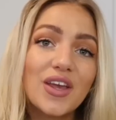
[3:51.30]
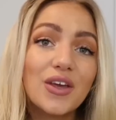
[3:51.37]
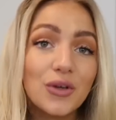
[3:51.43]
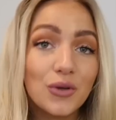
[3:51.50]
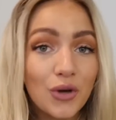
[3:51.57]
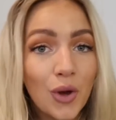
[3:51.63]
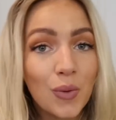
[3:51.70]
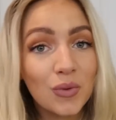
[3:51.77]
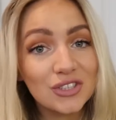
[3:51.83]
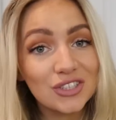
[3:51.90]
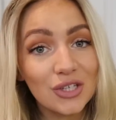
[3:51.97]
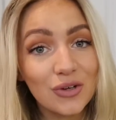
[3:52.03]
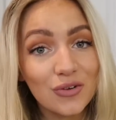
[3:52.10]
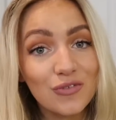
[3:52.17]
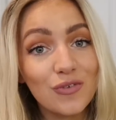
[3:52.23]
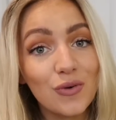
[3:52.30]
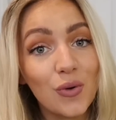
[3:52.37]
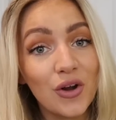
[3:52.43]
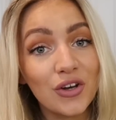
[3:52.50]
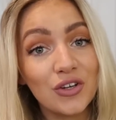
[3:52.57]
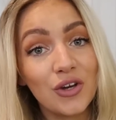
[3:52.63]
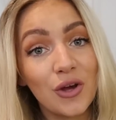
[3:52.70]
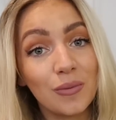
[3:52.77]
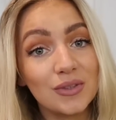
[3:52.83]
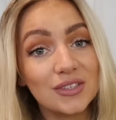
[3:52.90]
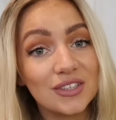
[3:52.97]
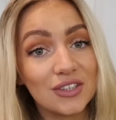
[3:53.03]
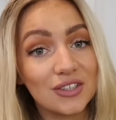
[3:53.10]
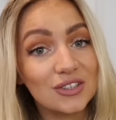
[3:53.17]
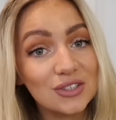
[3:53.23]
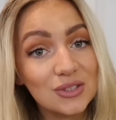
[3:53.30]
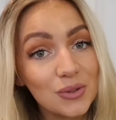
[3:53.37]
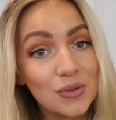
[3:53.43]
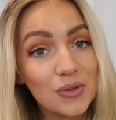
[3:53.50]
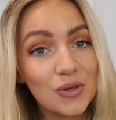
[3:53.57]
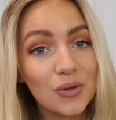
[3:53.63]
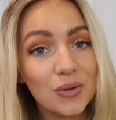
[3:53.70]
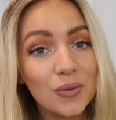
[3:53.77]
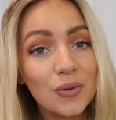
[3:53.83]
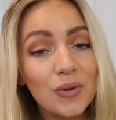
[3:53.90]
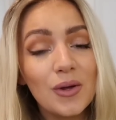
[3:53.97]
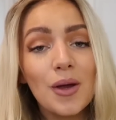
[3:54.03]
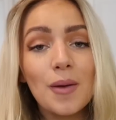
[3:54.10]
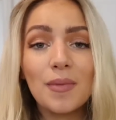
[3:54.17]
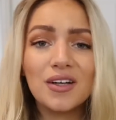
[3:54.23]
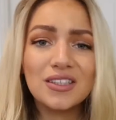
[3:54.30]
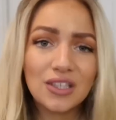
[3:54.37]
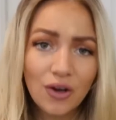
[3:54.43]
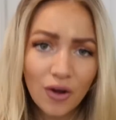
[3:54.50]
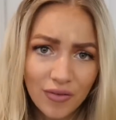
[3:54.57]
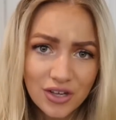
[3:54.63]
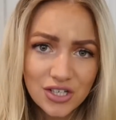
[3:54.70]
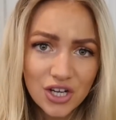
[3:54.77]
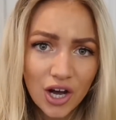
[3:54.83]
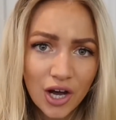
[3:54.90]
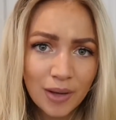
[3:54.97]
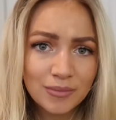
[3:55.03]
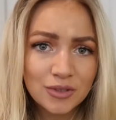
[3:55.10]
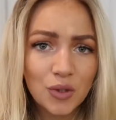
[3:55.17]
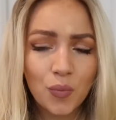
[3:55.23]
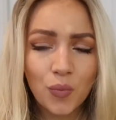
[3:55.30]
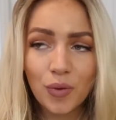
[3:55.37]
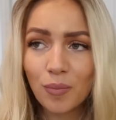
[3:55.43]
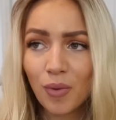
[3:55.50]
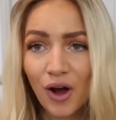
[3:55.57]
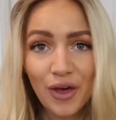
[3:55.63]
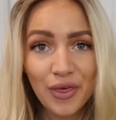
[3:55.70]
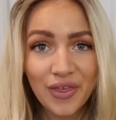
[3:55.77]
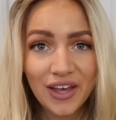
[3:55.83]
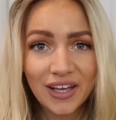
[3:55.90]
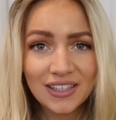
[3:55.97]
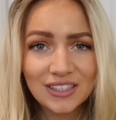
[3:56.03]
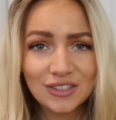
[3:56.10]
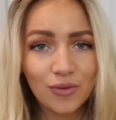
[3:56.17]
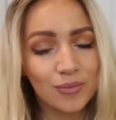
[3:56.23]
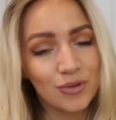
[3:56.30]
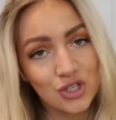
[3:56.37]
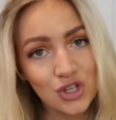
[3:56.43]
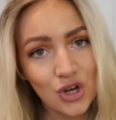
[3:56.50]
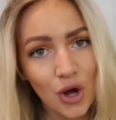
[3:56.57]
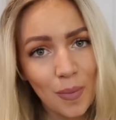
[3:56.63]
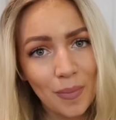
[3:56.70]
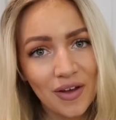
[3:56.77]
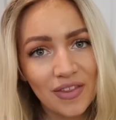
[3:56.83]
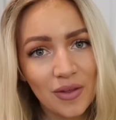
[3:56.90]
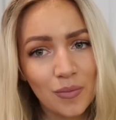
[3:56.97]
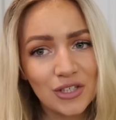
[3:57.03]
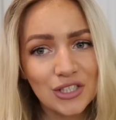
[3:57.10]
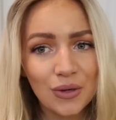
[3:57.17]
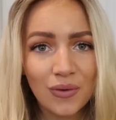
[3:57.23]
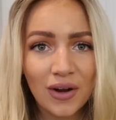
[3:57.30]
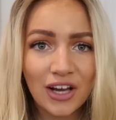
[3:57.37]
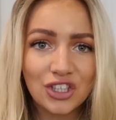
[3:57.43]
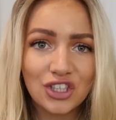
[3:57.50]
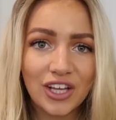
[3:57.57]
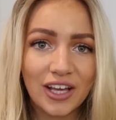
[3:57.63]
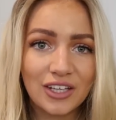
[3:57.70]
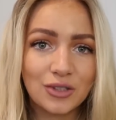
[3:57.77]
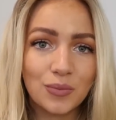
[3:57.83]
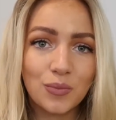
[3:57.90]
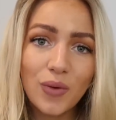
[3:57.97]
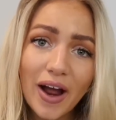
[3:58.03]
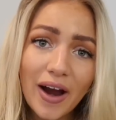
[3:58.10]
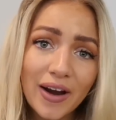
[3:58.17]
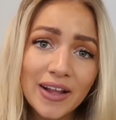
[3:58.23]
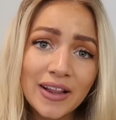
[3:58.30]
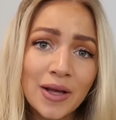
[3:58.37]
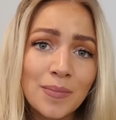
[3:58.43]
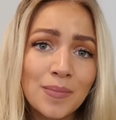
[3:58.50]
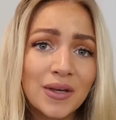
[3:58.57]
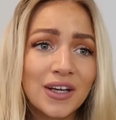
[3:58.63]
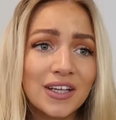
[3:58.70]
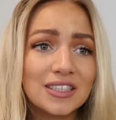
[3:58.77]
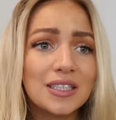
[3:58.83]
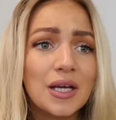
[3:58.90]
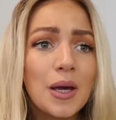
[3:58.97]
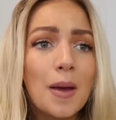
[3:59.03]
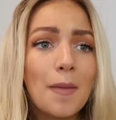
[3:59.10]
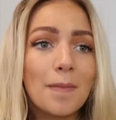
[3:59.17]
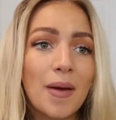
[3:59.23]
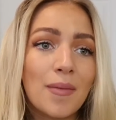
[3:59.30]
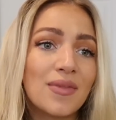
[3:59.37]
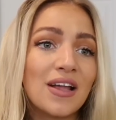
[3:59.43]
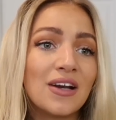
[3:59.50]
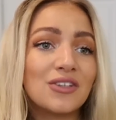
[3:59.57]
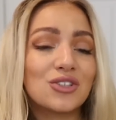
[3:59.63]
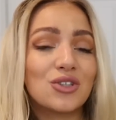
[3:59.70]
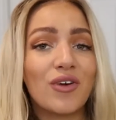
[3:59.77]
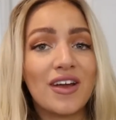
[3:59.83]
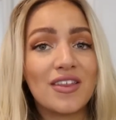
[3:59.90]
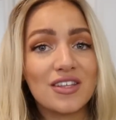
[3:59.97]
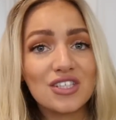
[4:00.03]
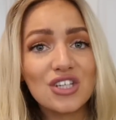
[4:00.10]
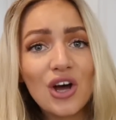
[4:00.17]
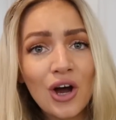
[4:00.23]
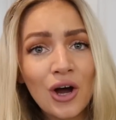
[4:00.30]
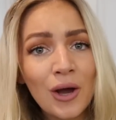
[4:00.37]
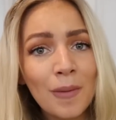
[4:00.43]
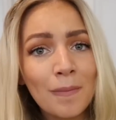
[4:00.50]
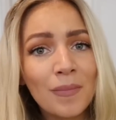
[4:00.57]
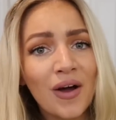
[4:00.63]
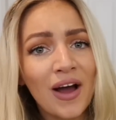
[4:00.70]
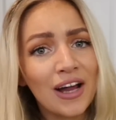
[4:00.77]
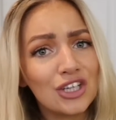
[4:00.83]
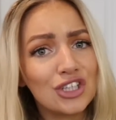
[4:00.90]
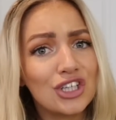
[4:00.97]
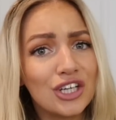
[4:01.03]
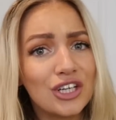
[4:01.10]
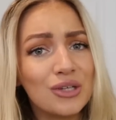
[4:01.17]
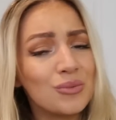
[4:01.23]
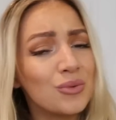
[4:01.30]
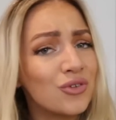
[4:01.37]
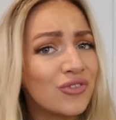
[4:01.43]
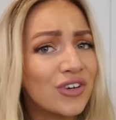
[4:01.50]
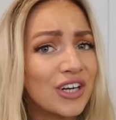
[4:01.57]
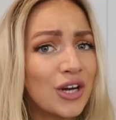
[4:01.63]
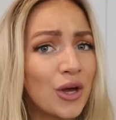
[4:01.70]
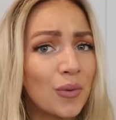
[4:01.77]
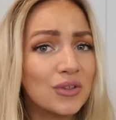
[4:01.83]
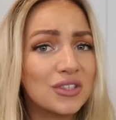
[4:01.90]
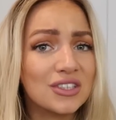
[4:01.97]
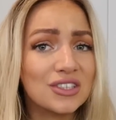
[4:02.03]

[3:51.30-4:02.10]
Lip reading: you know what to look for and you know what's going to suit you. Because a lot of the times we buy things from the shop and then we don't actually end up wearing them because maybe they looked great at the time, but actually you wouldn't really know what to